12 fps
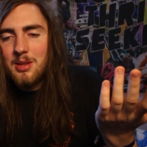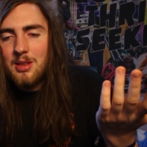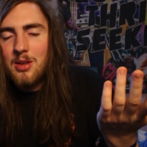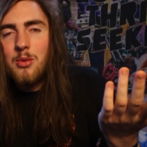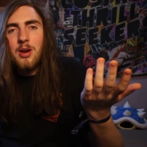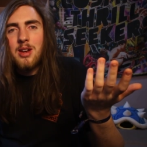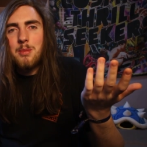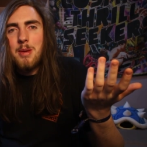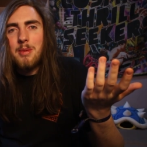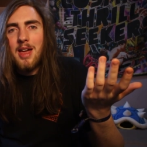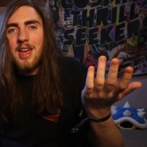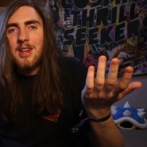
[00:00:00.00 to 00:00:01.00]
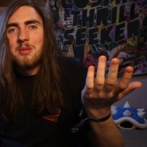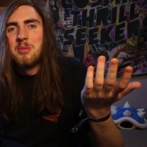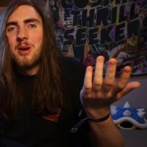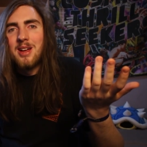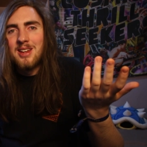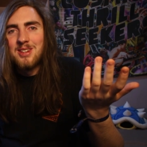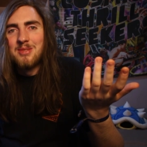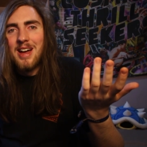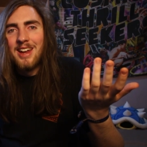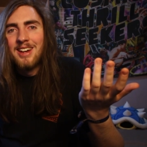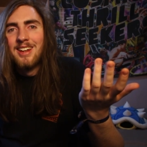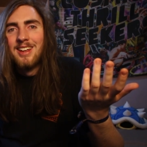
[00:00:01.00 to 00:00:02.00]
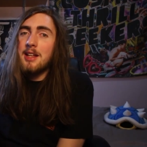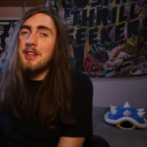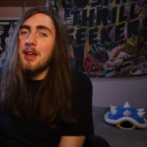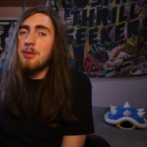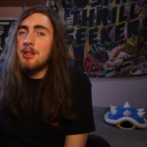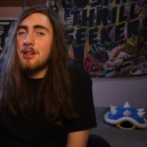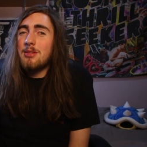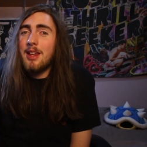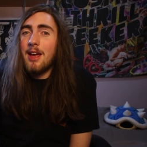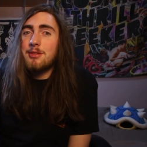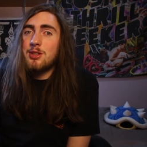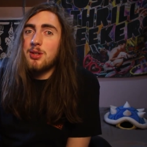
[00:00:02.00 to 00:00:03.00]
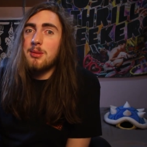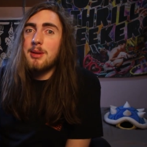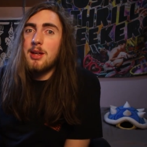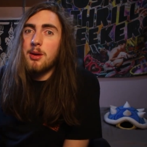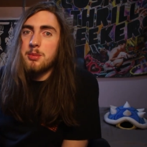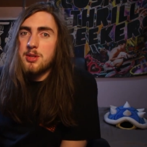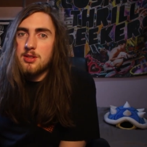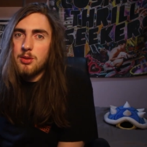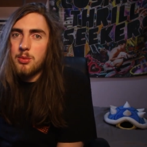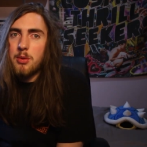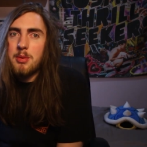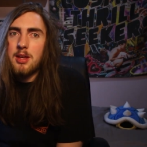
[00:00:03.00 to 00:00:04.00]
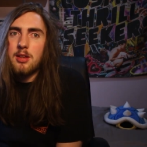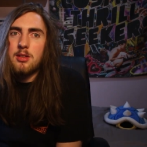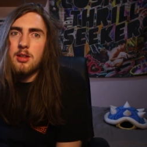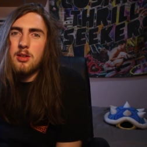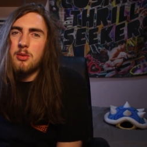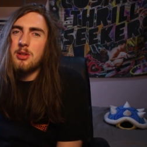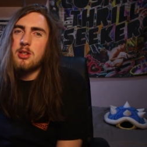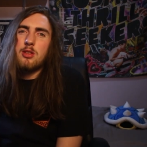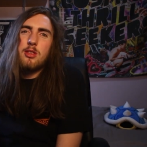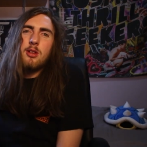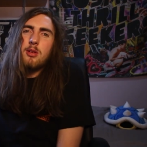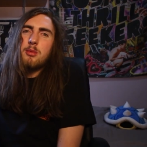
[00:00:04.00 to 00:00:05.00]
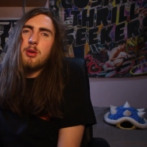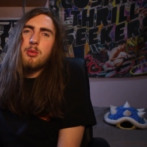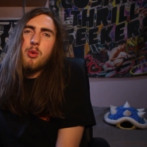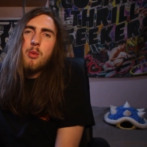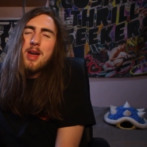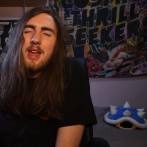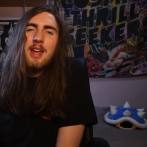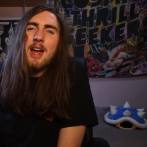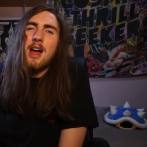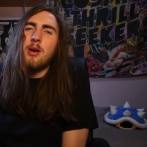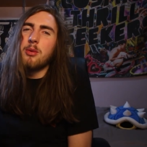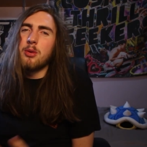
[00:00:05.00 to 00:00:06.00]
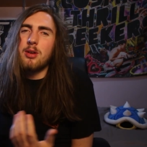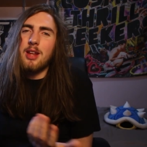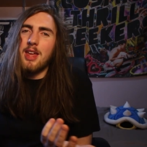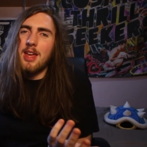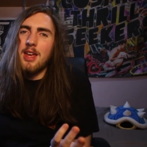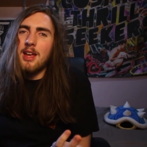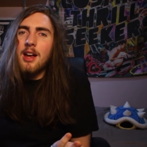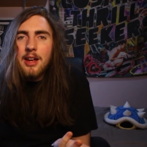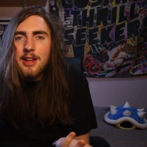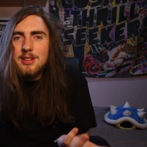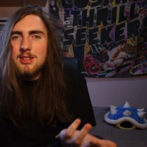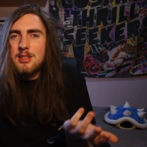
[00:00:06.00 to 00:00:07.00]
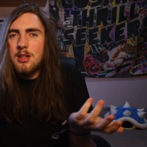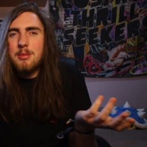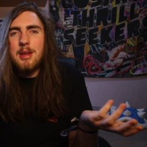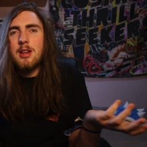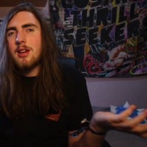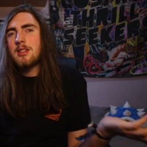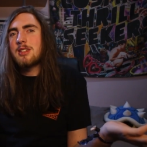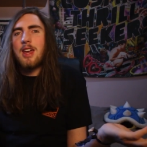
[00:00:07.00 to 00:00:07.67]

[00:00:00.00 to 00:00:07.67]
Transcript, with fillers: no wonder people hate the British, man. So that day, we didn't really have too many options of what we could do. We just thought, well, we'll wait it out. We're already here. I guess it's going to be a nice